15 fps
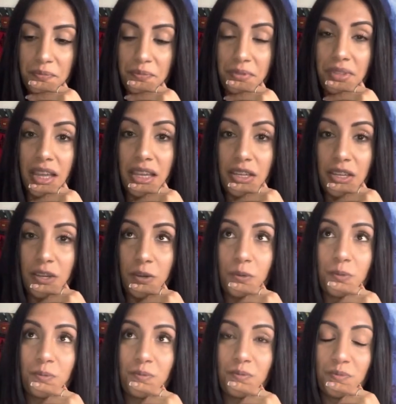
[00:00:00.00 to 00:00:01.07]
Thank
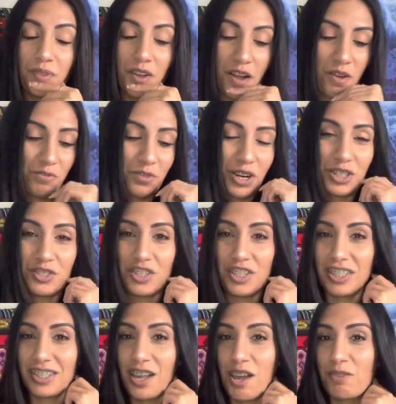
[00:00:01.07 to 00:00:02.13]
you for
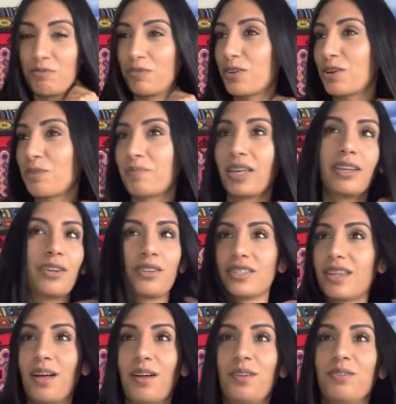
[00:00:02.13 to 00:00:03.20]
just confirming
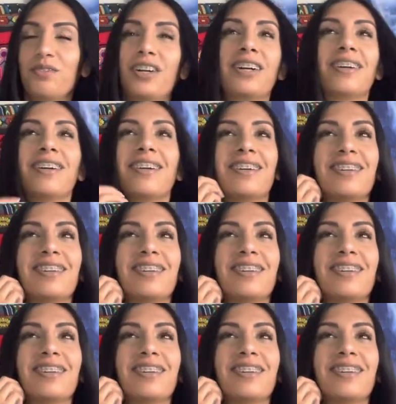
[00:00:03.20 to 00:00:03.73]
yourself.